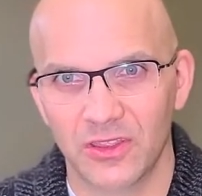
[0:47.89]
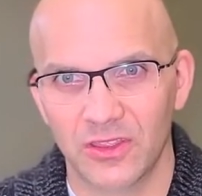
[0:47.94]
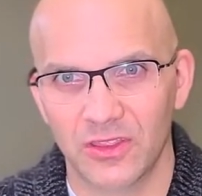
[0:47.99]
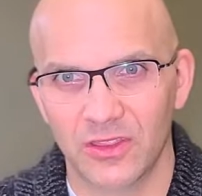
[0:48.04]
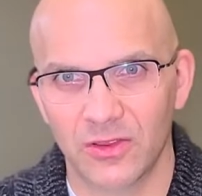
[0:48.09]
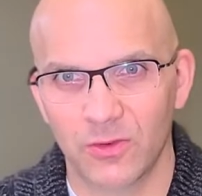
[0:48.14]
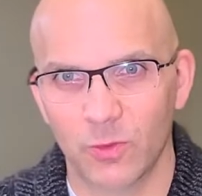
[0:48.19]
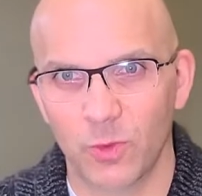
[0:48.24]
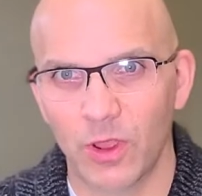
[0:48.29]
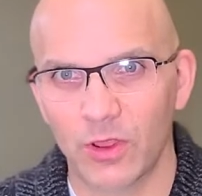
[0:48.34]

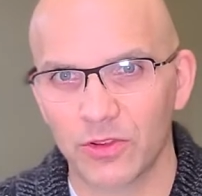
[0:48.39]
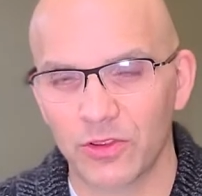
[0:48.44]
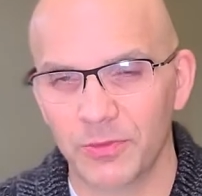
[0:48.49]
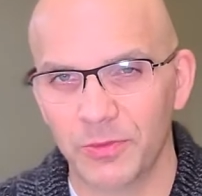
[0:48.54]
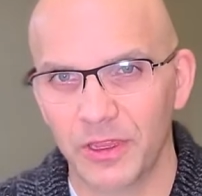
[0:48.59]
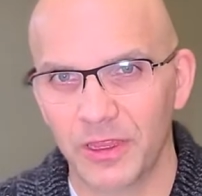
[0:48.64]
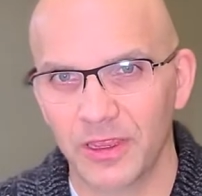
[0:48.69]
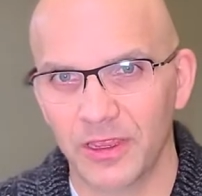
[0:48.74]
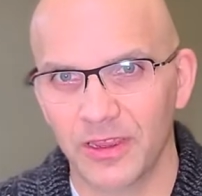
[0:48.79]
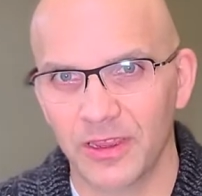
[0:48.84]
the
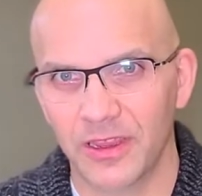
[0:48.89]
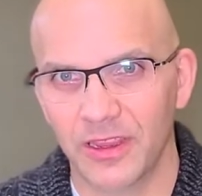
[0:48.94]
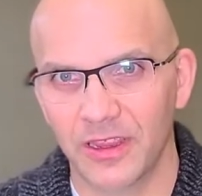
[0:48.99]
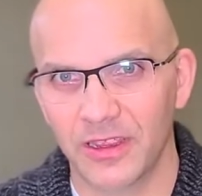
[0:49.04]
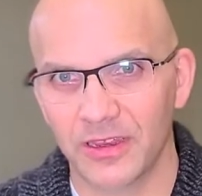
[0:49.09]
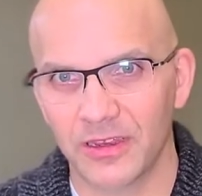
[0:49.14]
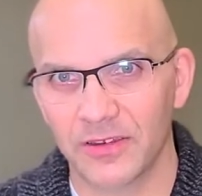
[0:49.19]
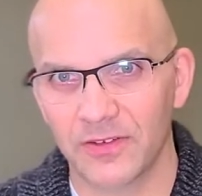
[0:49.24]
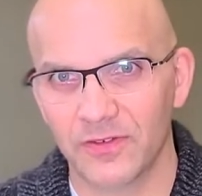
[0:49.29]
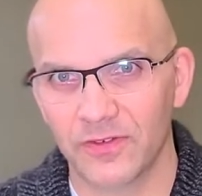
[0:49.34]
welcoming I
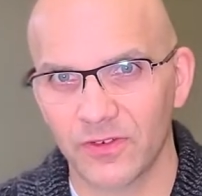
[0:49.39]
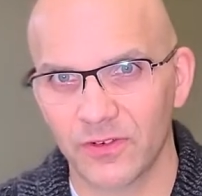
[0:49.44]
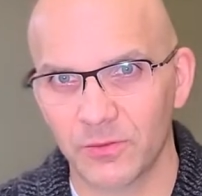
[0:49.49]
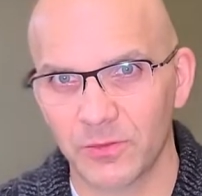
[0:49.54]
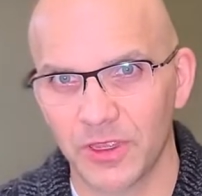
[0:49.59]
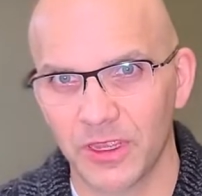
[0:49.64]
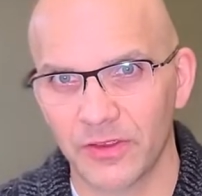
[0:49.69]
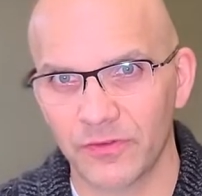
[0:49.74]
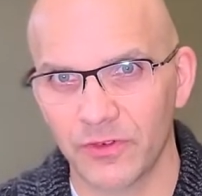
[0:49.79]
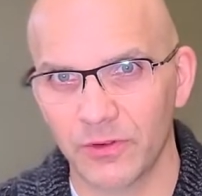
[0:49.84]
had from
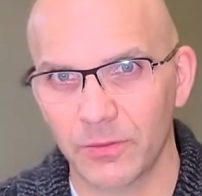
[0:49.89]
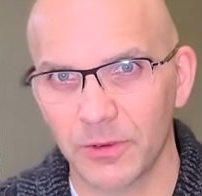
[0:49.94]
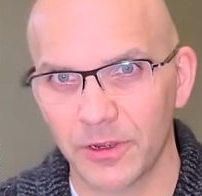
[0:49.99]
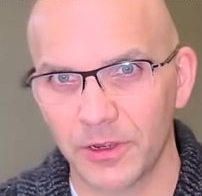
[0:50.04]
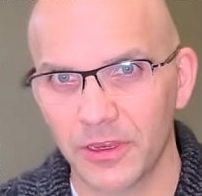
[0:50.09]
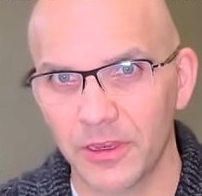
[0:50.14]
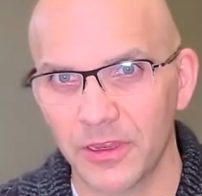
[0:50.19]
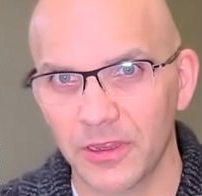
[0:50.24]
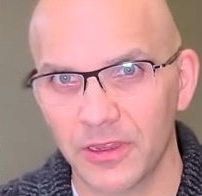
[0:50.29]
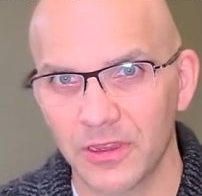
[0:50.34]

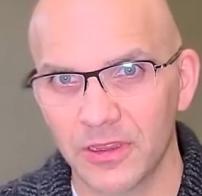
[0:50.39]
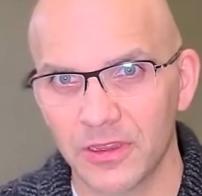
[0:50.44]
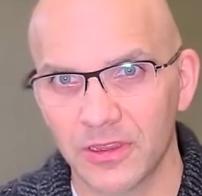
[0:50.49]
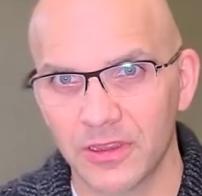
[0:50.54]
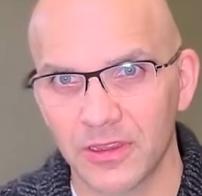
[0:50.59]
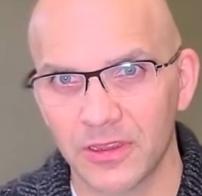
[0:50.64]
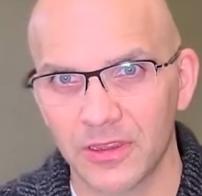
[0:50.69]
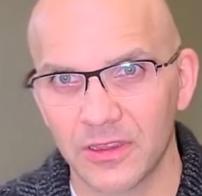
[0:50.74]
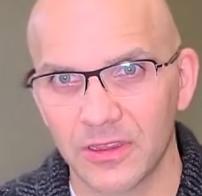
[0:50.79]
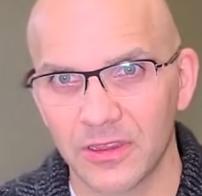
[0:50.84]
everybody
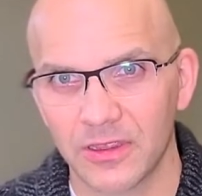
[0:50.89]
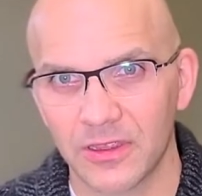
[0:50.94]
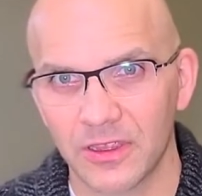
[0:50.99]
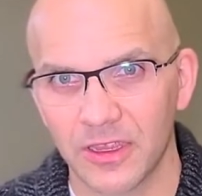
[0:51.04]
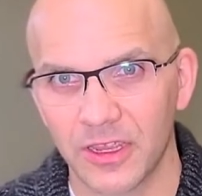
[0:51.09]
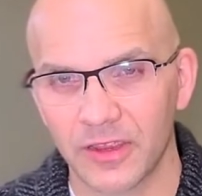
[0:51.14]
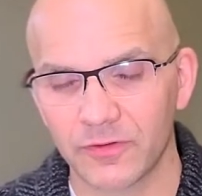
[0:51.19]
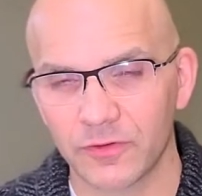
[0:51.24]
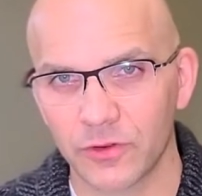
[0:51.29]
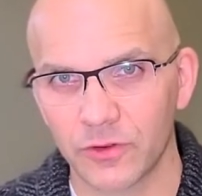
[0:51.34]

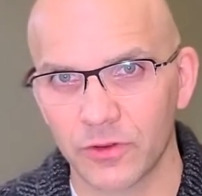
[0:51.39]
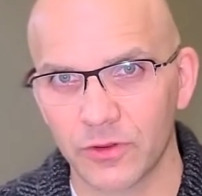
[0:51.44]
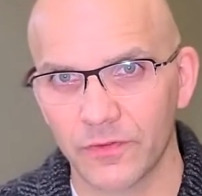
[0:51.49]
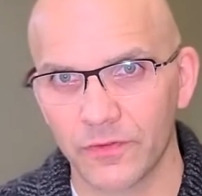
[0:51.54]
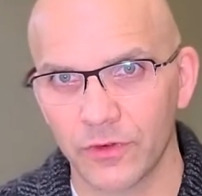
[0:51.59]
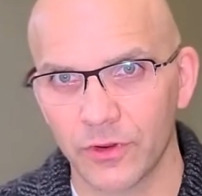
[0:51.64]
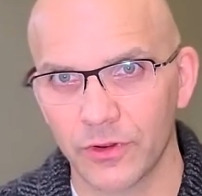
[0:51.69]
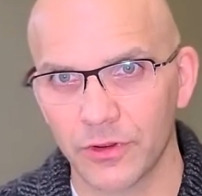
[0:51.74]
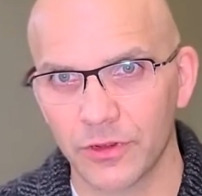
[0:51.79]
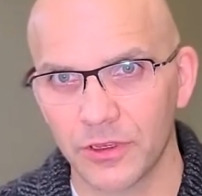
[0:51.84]
after
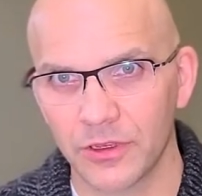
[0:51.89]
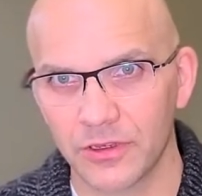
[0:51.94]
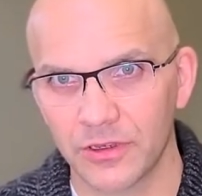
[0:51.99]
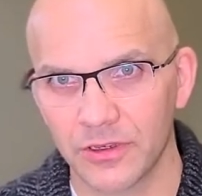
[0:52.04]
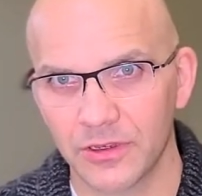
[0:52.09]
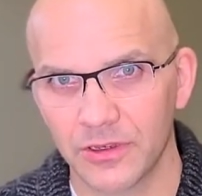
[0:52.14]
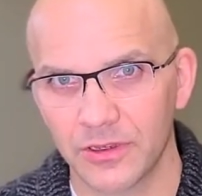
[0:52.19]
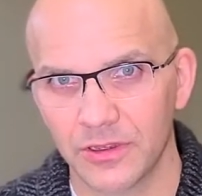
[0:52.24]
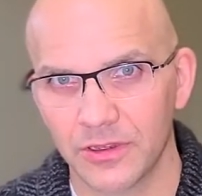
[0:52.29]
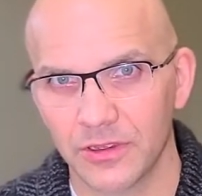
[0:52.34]
converting.
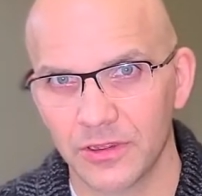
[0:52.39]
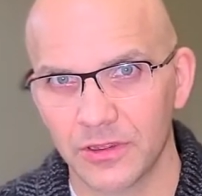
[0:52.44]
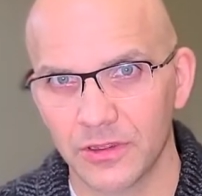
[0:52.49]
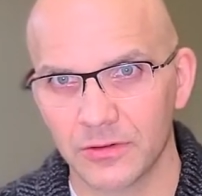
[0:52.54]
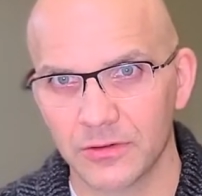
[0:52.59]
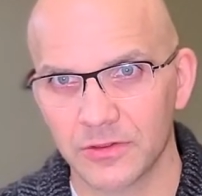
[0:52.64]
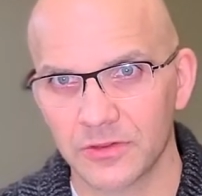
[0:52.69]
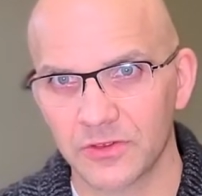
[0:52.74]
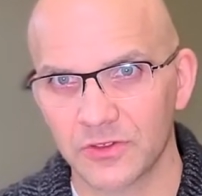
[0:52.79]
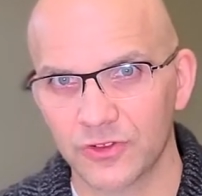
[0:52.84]
There
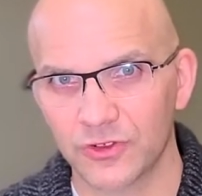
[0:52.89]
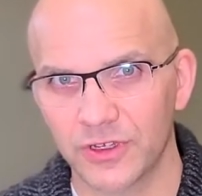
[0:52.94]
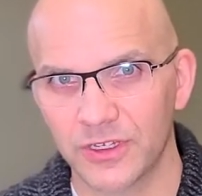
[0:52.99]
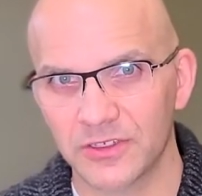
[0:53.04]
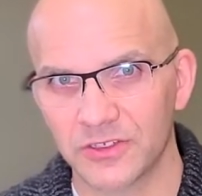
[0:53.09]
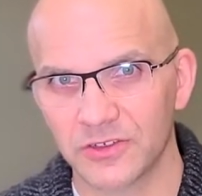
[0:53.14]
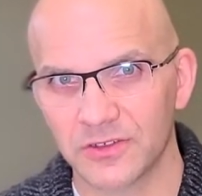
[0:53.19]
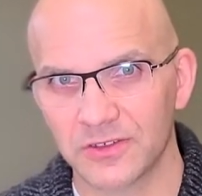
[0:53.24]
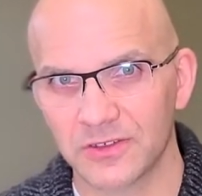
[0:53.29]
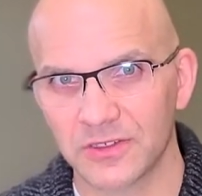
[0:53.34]
were
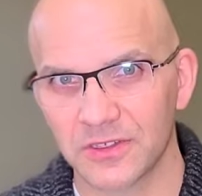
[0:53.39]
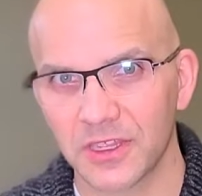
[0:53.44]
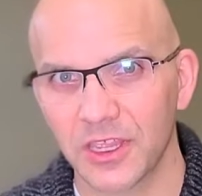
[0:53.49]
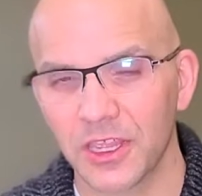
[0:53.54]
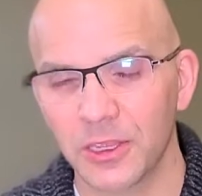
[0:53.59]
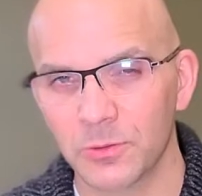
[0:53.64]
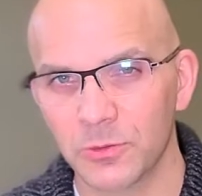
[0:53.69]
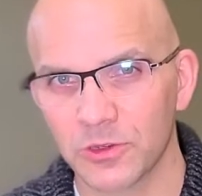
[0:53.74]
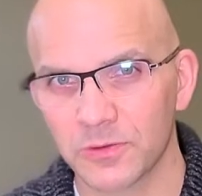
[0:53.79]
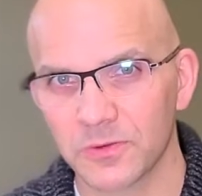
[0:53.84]
strangers that
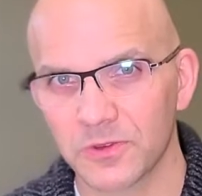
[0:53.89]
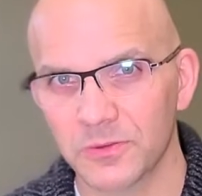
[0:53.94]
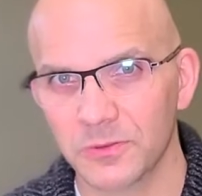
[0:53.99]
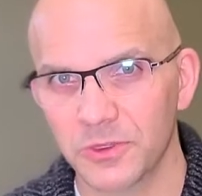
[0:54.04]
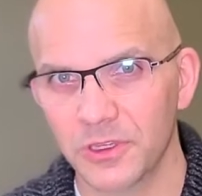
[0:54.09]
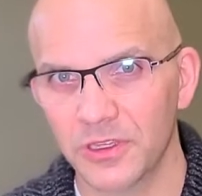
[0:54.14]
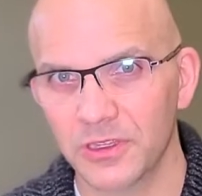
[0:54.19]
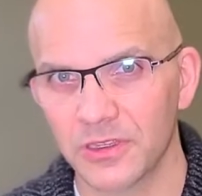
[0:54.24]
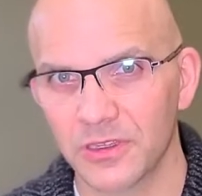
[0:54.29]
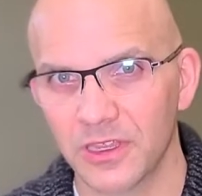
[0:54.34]
came up to
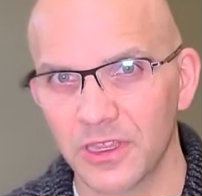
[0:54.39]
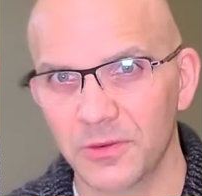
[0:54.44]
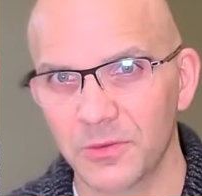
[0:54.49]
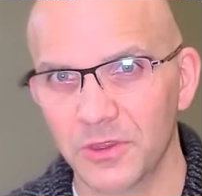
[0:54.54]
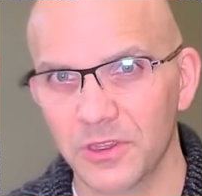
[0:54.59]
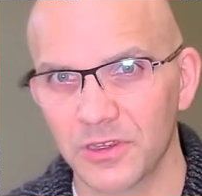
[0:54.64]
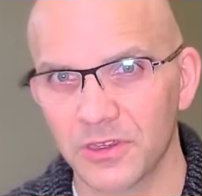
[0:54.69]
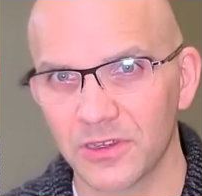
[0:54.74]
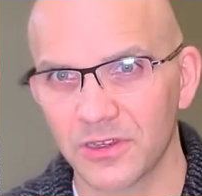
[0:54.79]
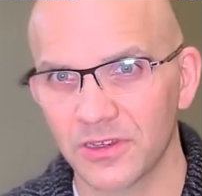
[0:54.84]
me and gave me
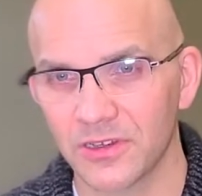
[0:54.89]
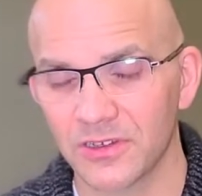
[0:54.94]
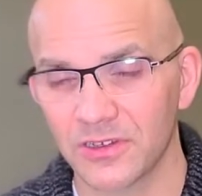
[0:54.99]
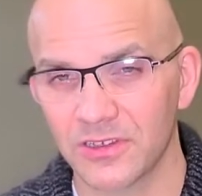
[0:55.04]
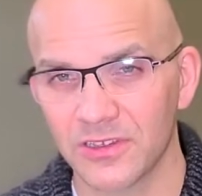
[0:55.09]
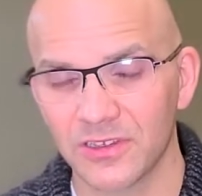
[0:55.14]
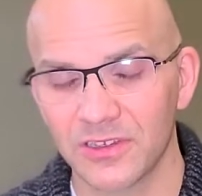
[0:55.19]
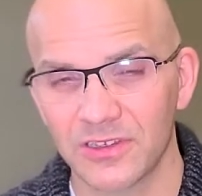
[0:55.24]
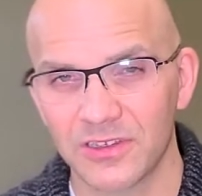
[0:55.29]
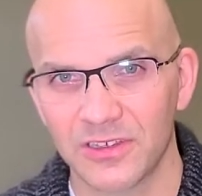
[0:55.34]
a
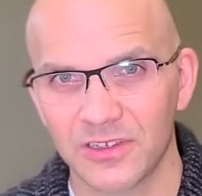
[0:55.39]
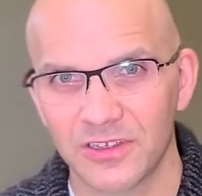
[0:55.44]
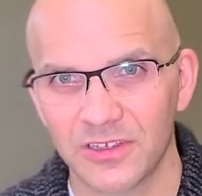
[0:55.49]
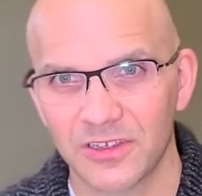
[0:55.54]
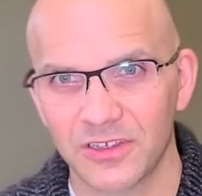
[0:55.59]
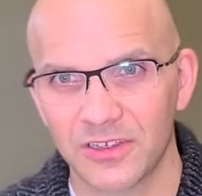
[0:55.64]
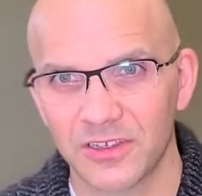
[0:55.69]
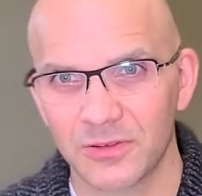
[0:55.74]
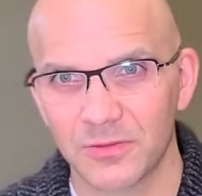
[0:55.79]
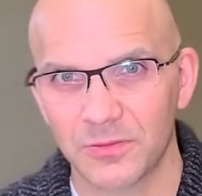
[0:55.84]
hug,
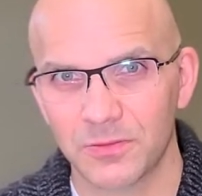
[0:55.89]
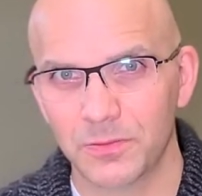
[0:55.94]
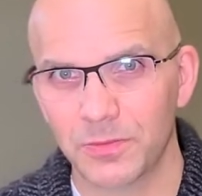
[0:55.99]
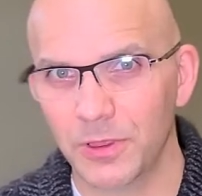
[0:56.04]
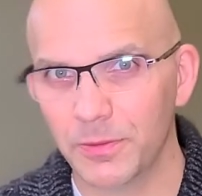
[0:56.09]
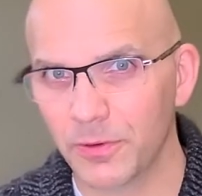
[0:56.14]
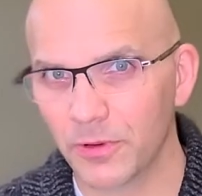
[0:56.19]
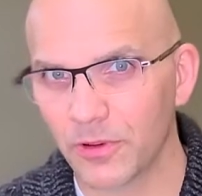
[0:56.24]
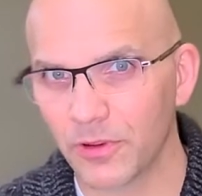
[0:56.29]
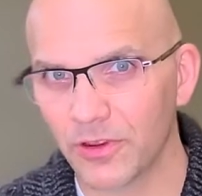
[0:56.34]

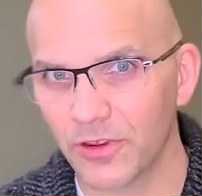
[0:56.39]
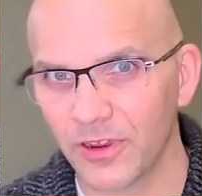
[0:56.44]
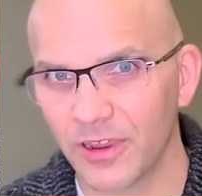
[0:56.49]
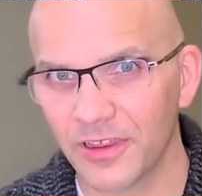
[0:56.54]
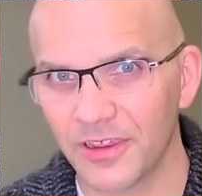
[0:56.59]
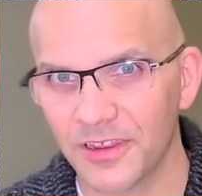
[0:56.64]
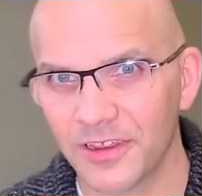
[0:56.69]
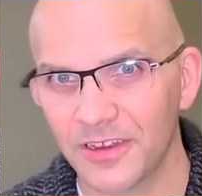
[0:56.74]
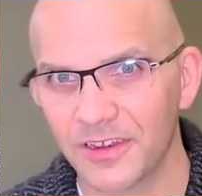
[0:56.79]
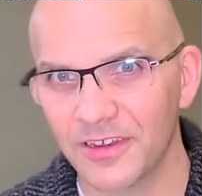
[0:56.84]
people
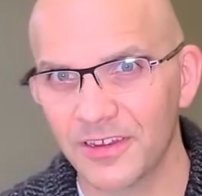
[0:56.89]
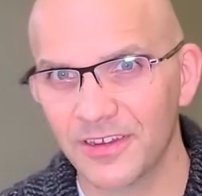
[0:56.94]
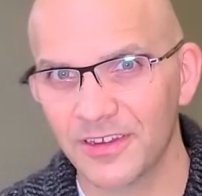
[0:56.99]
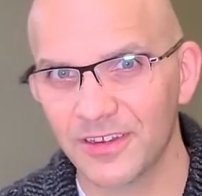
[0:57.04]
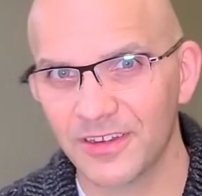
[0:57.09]
crying,